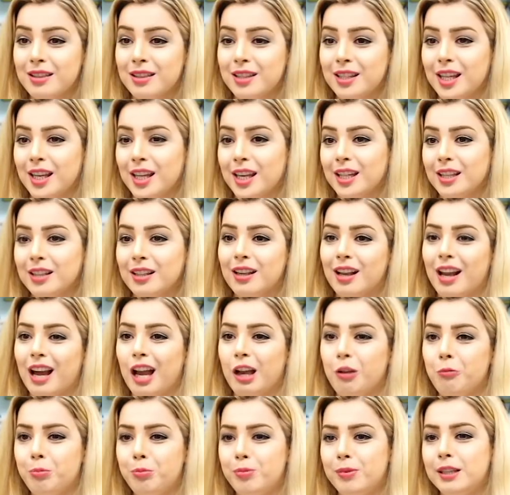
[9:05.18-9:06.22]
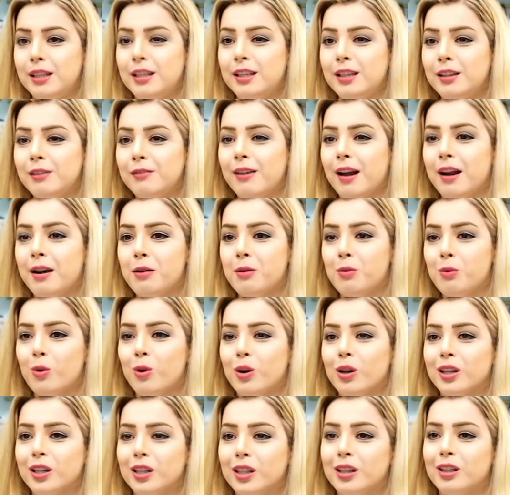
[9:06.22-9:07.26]
the end, I believe our
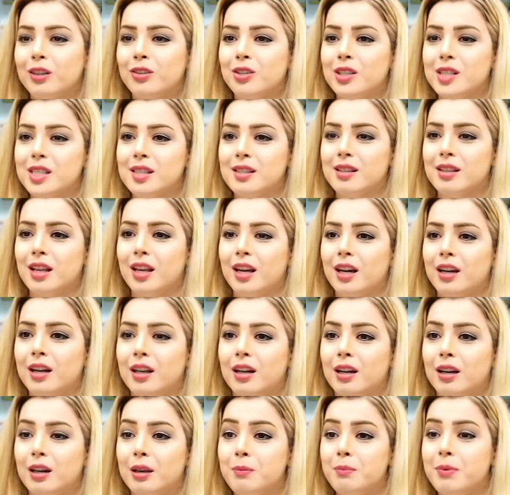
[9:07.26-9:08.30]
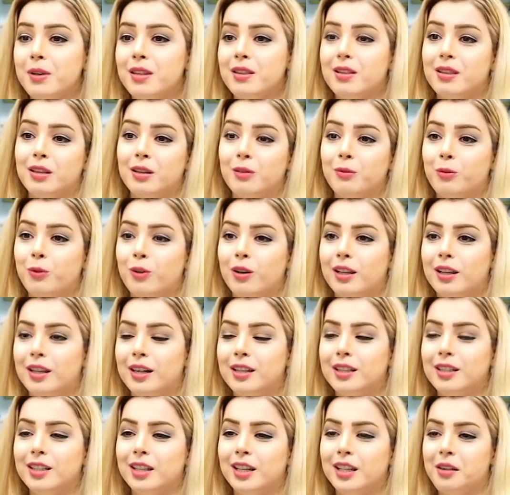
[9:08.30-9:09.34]
work increased their empathy for
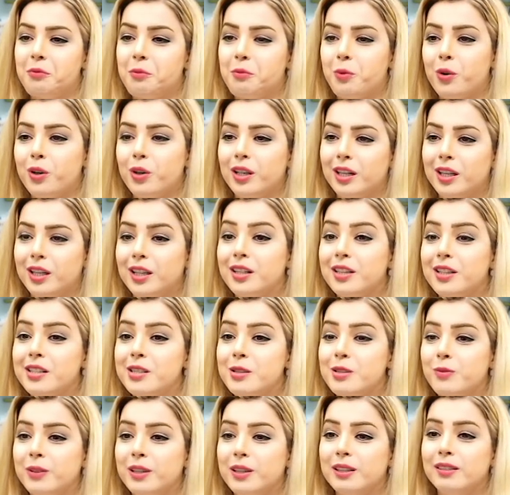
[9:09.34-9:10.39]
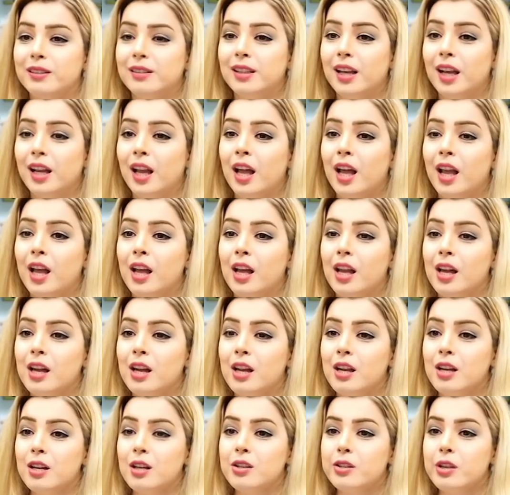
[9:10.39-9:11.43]
learning and working in this field.
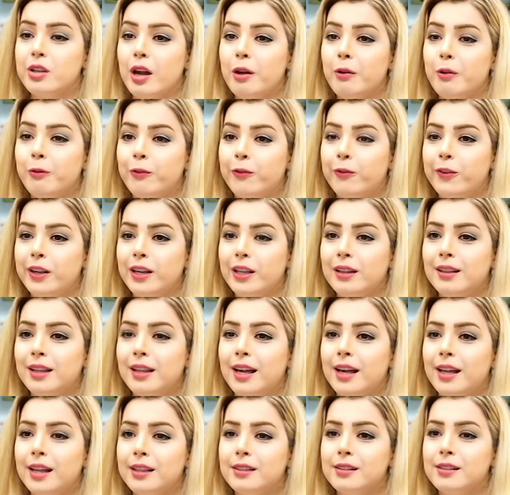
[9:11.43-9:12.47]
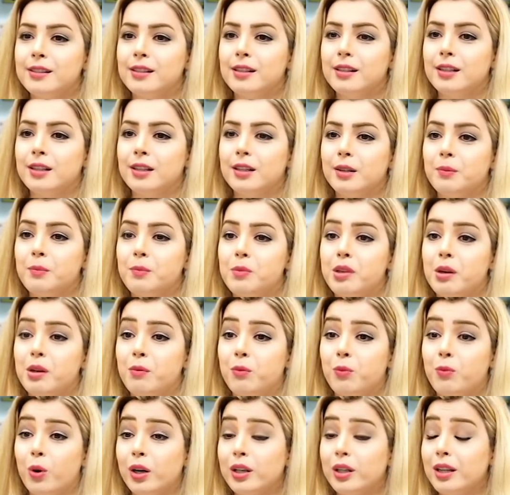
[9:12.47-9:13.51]
So I feel that the
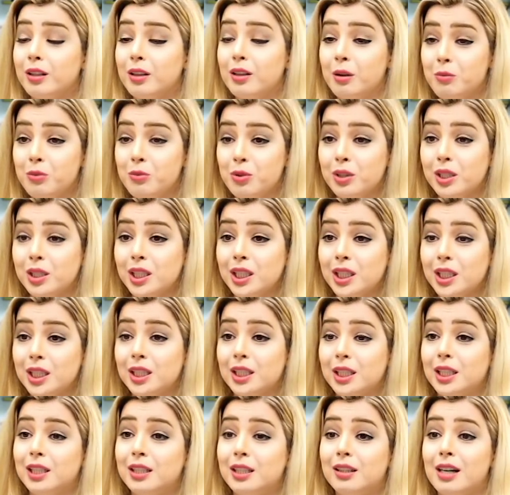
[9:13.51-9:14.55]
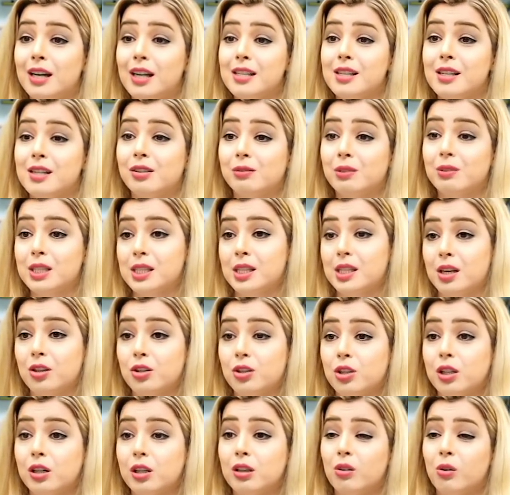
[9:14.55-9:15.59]
work that I'm doing, either as a
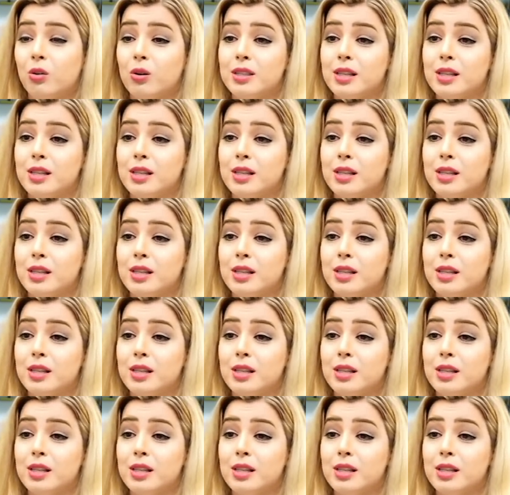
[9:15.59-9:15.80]
researcher